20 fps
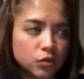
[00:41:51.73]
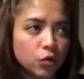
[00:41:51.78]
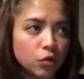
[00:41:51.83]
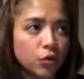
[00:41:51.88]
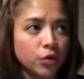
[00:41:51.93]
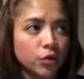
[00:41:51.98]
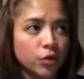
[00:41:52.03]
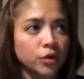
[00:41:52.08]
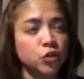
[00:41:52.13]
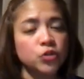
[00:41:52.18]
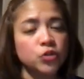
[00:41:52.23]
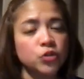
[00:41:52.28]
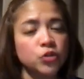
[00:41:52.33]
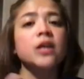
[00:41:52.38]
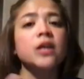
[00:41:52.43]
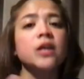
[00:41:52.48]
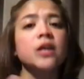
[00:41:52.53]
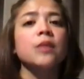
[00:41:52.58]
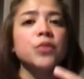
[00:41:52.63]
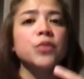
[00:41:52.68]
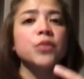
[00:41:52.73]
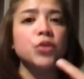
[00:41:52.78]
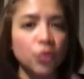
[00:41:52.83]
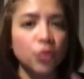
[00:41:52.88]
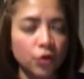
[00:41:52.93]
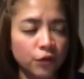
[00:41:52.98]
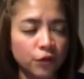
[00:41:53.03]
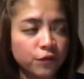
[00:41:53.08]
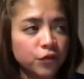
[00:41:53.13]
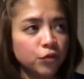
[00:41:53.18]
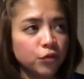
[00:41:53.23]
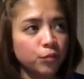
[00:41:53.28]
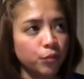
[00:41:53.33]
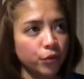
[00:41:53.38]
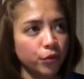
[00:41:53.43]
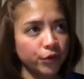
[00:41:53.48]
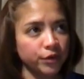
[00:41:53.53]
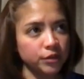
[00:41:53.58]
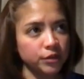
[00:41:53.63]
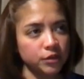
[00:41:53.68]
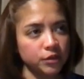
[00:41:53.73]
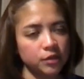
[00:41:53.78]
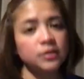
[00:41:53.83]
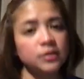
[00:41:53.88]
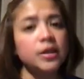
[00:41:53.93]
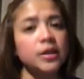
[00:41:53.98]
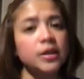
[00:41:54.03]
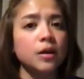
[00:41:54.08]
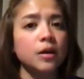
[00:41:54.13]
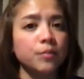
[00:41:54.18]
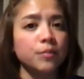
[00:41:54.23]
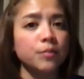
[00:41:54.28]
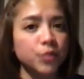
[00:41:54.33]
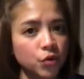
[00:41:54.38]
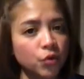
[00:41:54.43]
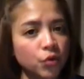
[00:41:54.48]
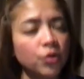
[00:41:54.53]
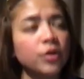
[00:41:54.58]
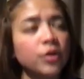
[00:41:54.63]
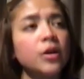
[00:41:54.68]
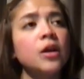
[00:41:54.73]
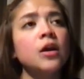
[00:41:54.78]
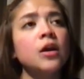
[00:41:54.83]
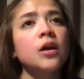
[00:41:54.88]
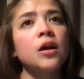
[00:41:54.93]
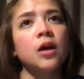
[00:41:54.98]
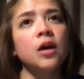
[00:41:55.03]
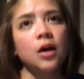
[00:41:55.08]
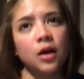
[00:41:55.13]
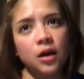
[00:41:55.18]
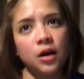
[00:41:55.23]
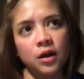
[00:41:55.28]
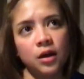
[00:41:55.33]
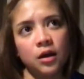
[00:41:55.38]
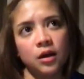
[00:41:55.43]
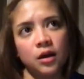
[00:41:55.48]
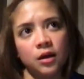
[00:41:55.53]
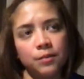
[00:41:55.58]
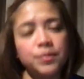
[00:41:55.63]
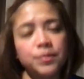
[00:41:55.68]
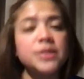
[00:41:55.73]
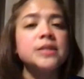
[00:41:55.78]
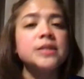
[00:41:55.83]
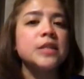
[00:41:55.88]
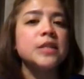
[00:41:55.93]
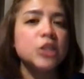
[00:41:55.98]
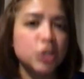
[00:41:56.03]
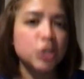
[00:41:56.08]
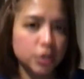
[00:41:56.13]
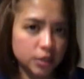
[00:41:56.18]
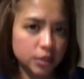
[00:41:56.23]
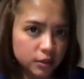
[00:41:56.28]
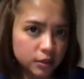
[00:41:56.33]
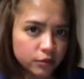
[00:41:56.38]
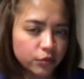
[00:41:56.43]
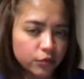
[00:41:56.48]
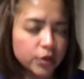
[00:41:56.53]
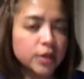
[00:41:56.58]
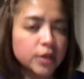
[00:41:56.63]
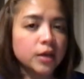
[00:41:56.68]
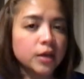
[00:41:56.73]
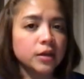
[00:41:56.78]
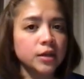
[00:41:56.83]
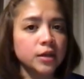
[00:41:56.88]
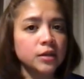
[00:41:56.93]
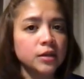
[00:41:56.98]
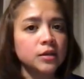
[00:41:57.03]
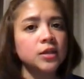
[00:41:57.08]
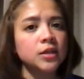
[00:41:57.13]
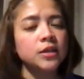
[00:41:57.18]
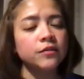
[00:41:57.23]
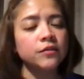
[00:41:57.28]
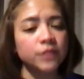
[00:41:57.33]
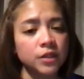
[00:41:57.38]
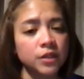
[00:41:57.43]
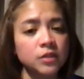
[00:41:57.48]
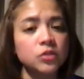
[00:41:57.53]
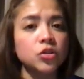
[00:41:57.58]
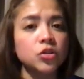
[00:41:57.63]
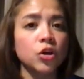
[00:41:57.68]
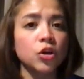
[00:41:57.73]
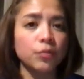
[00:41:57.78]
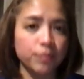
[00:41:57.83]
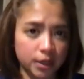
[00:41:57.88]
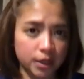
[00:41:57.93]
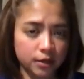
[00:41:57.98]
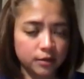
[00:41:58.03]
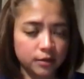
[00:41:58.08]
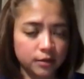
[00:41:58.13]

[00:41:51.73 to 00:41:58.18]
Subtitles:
or to take up your viewpoint, take up your position regarding the given topic.